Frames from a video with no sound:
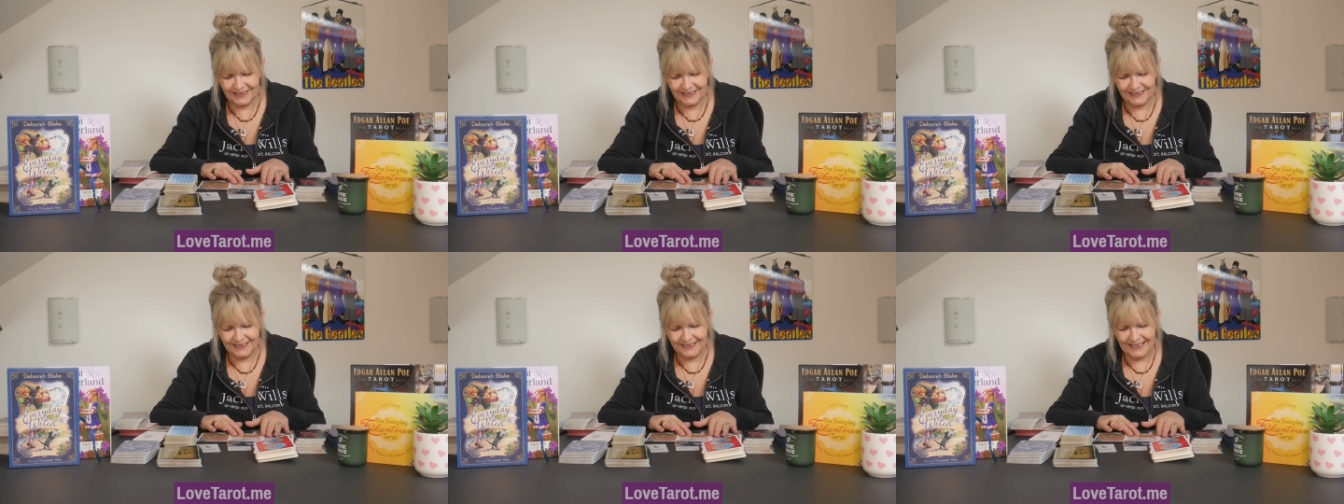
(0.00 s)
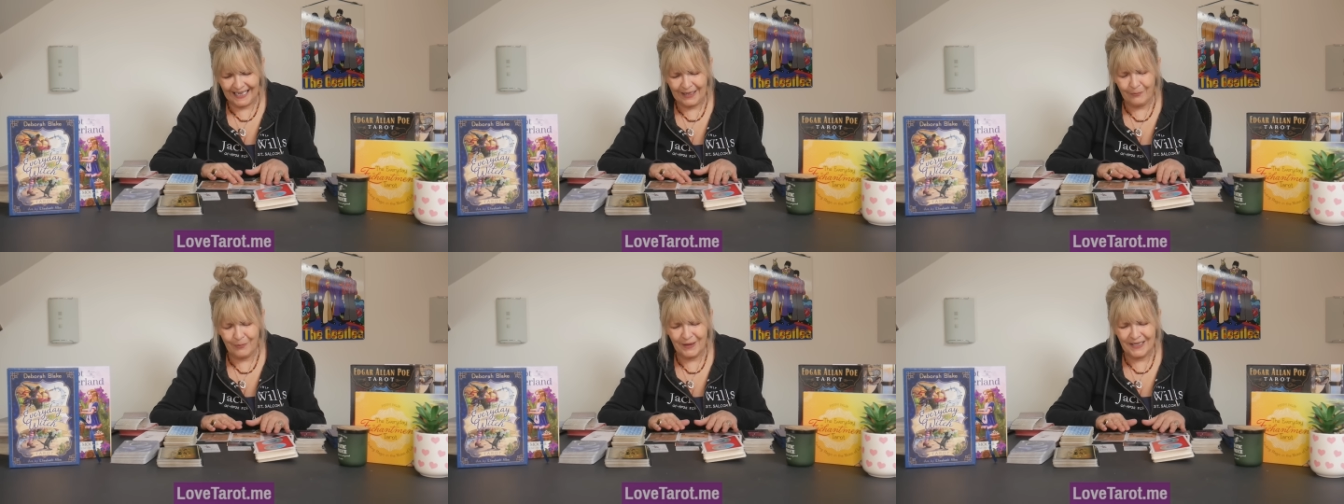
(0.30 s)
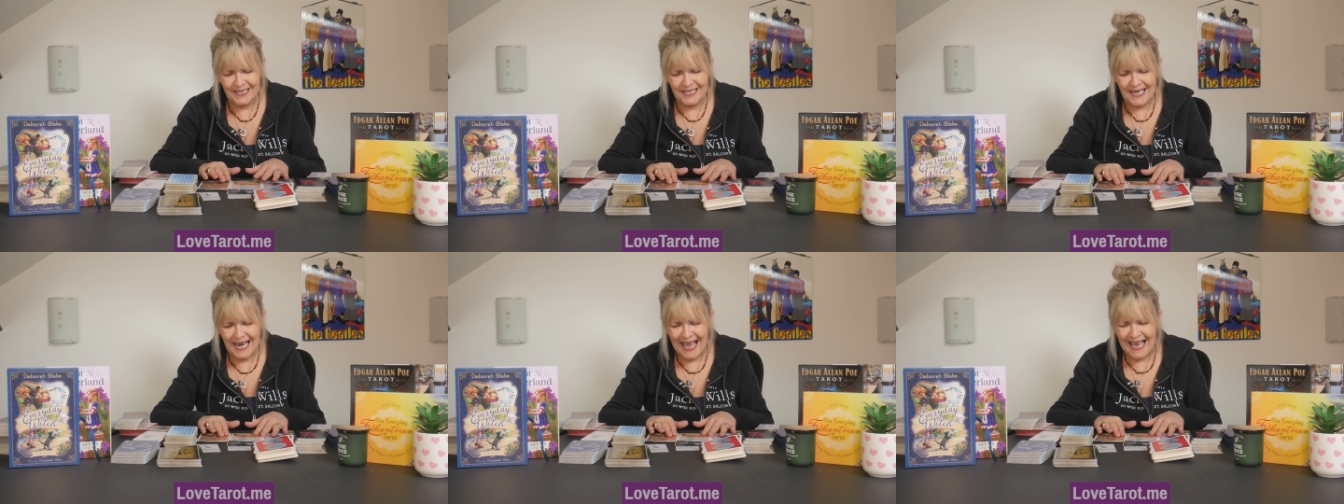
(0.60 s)
they were
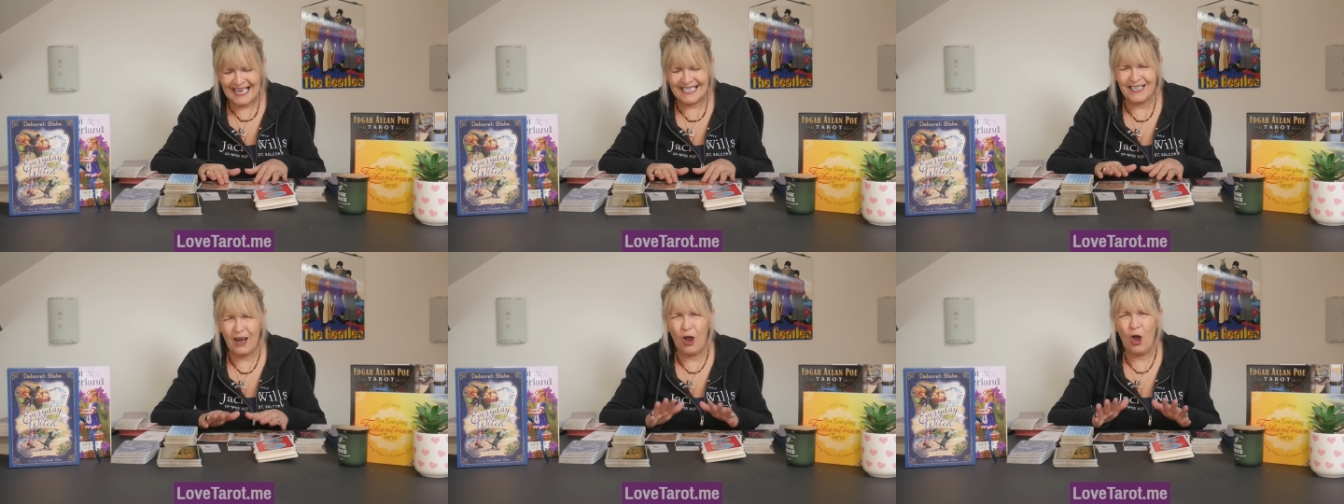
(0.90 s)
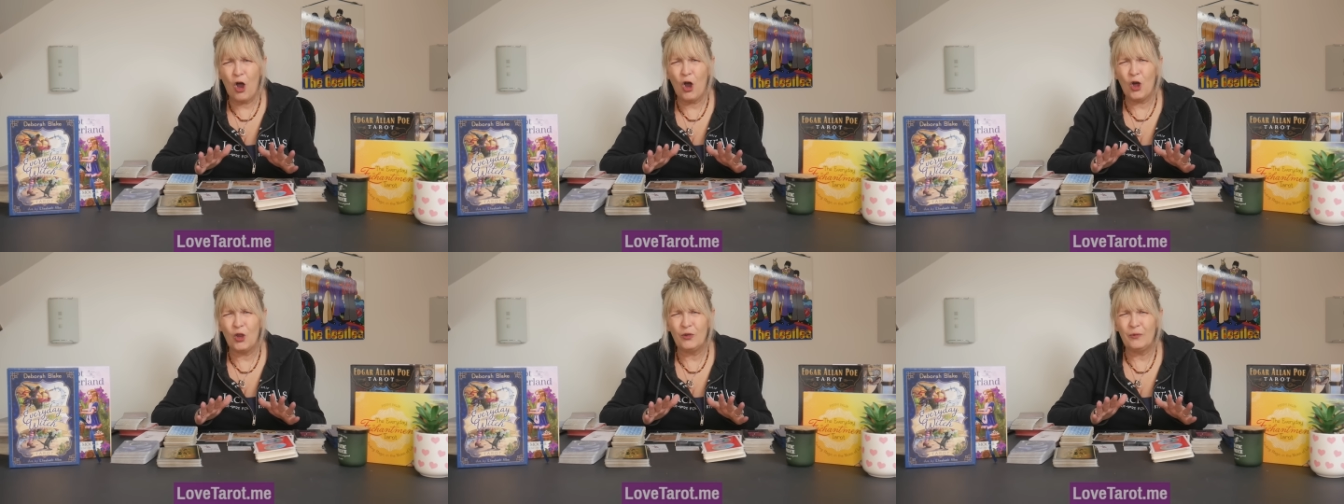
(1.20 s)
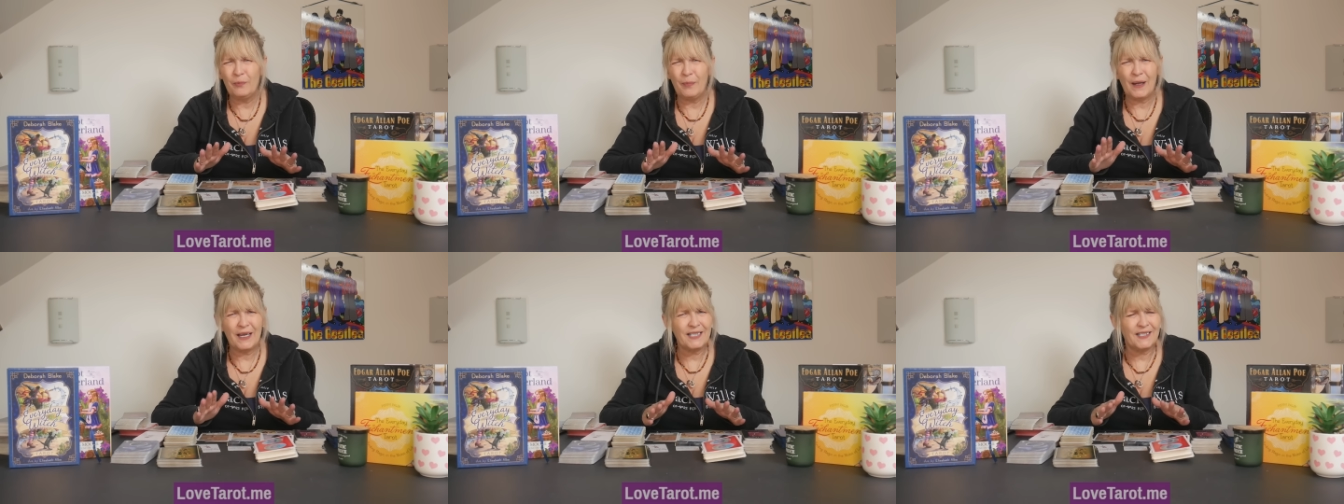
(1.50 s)
led
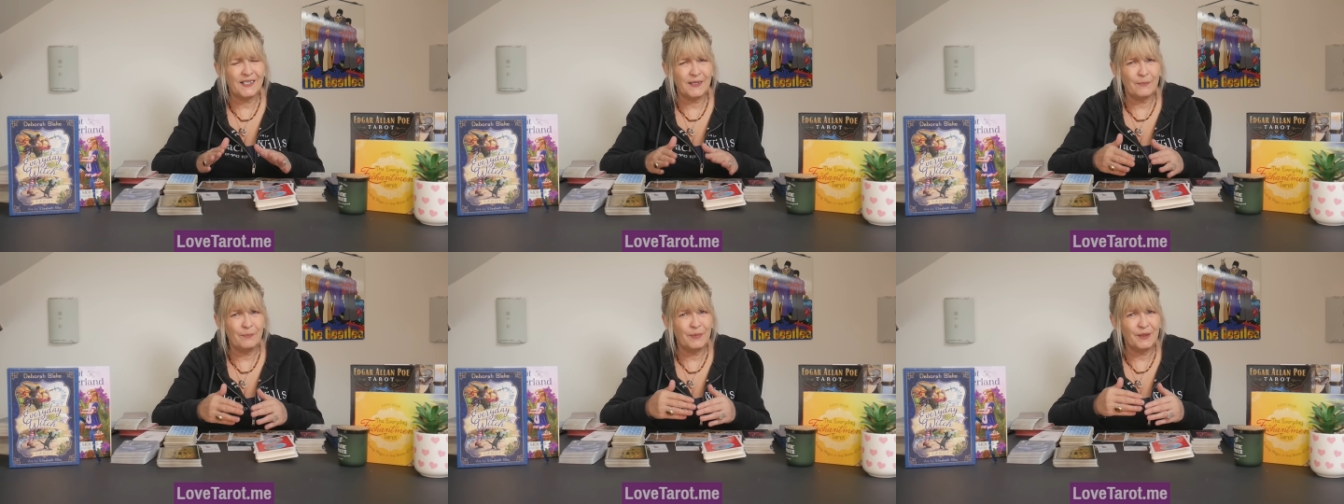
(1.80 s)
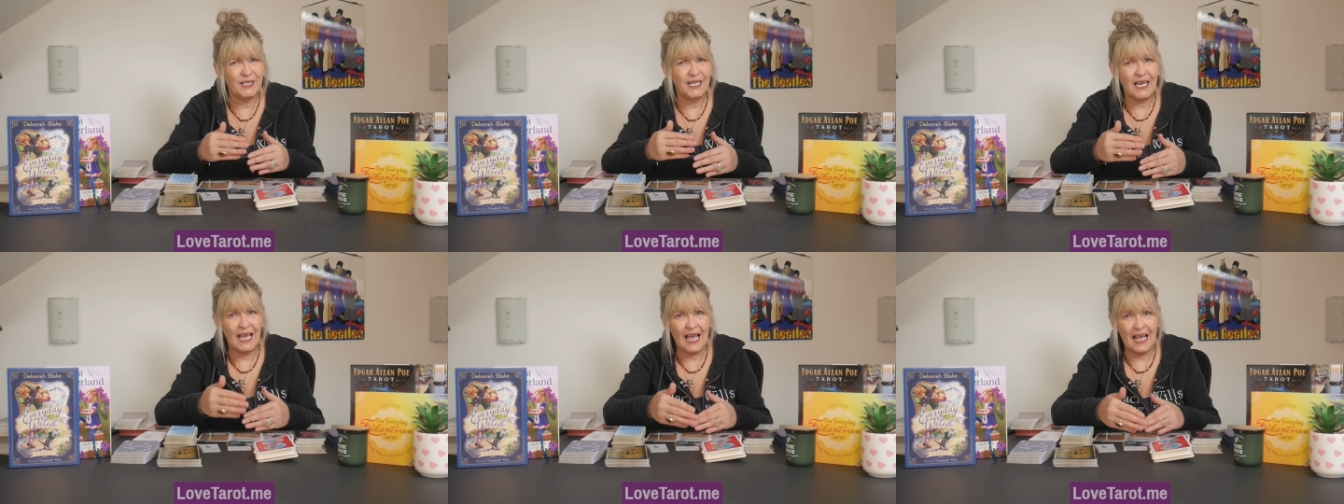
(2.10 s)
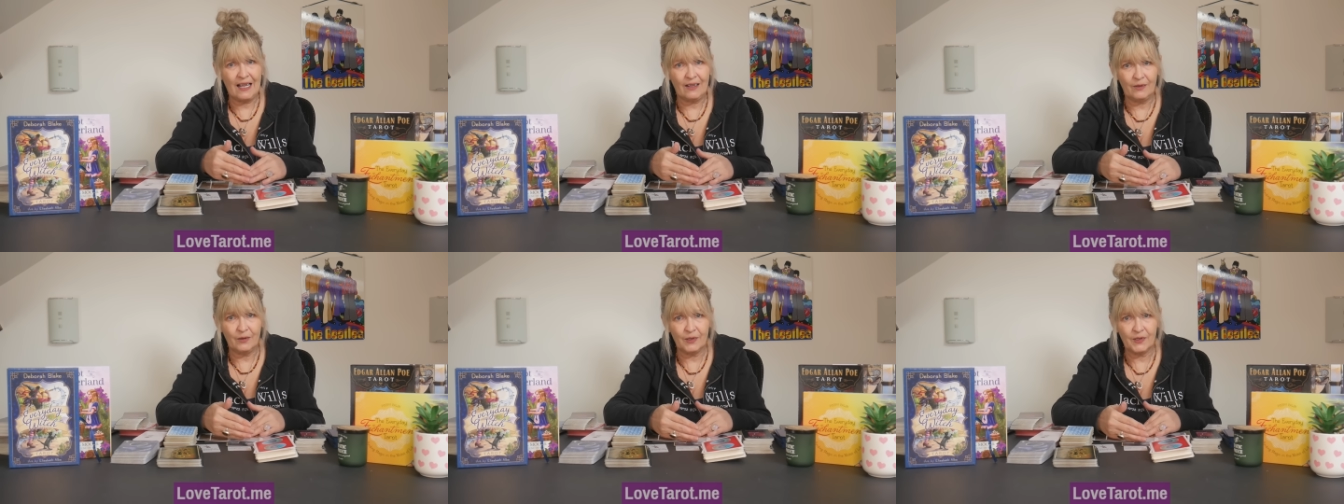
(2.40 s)
on by somebody
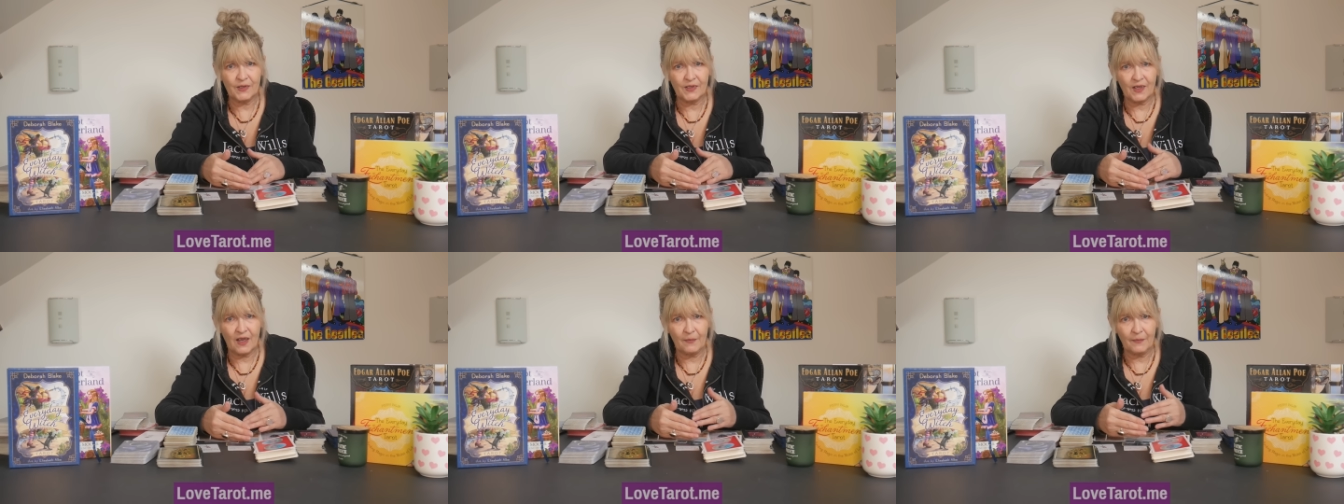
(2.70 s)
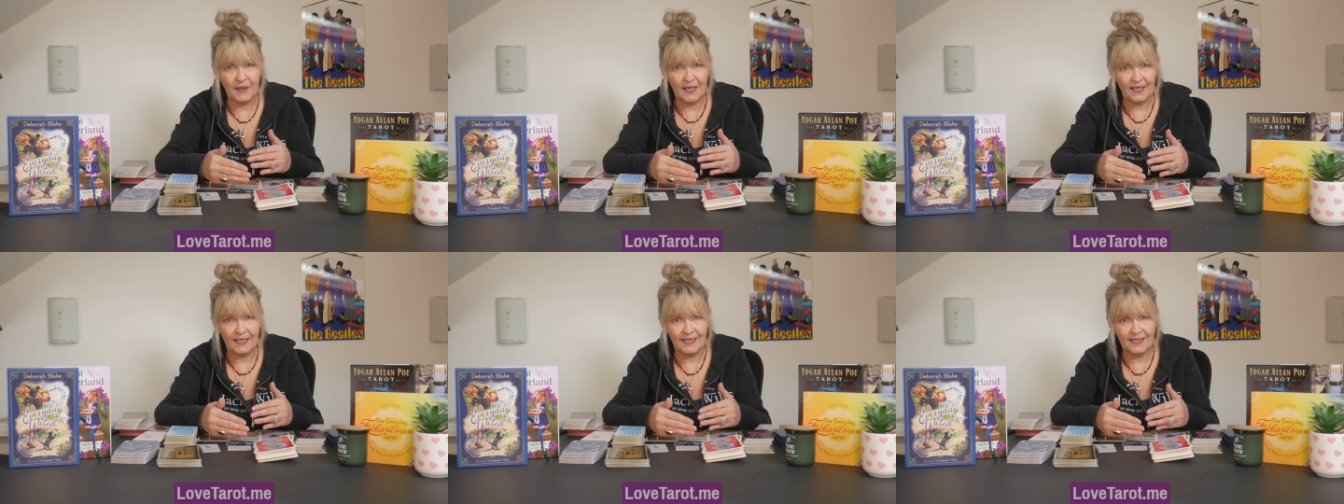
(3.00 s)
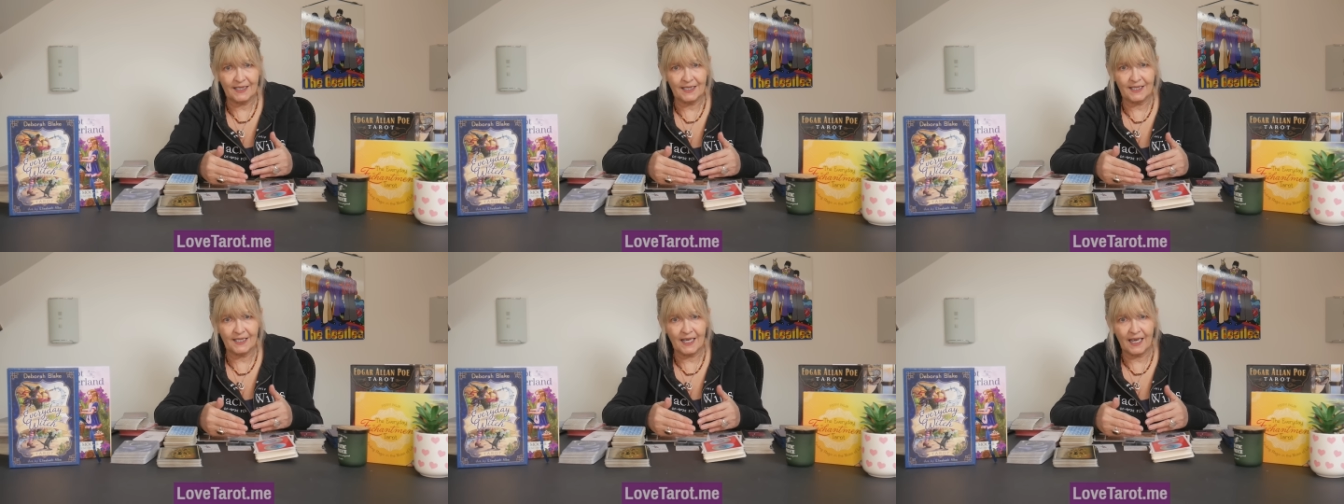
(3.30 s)
else, I'm getting
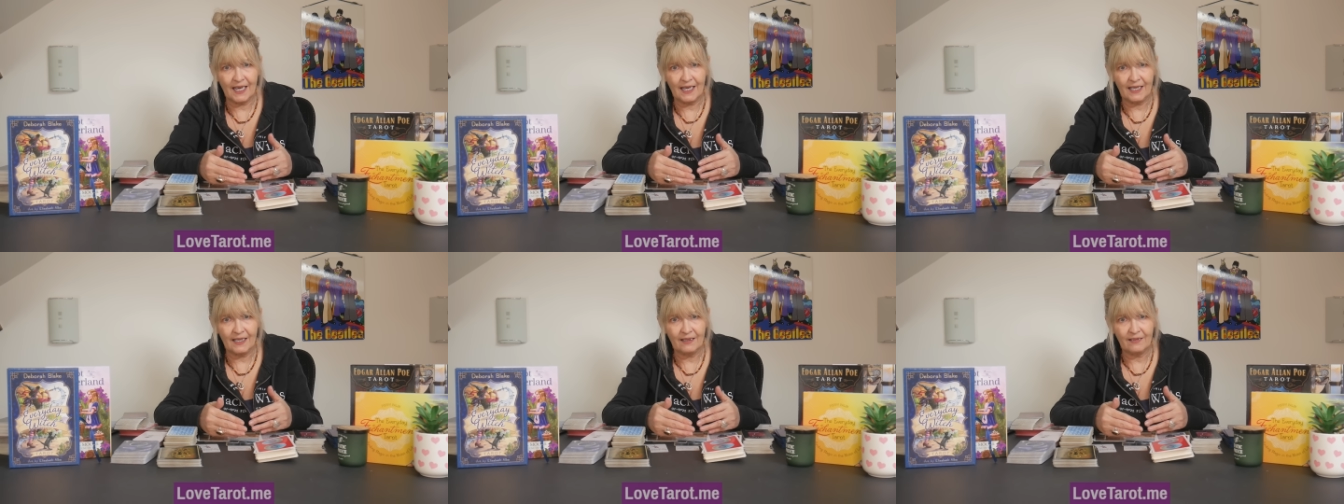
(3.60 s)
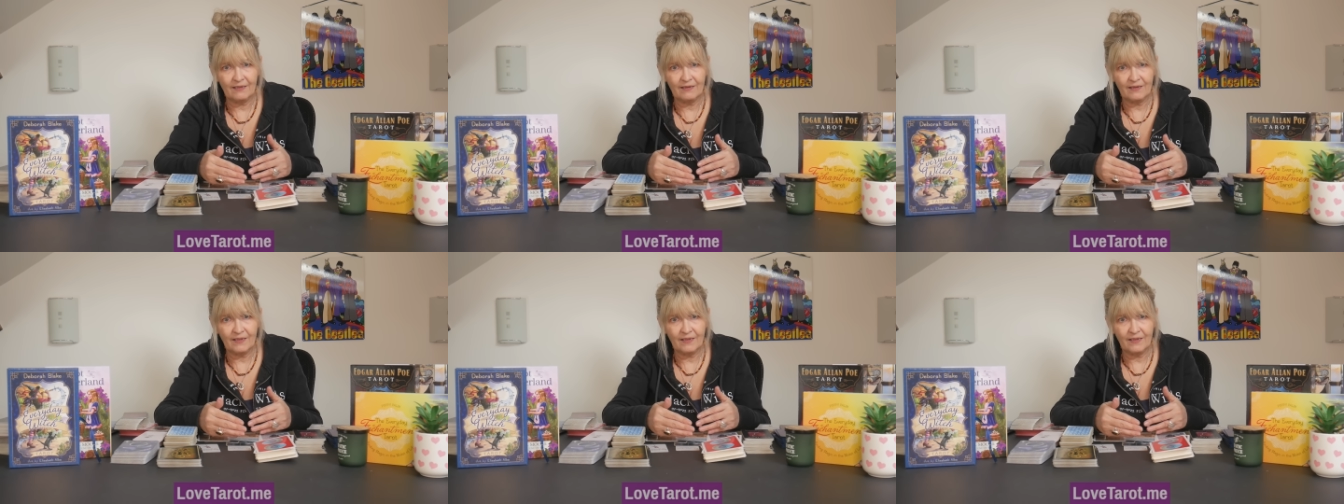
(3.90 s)
today.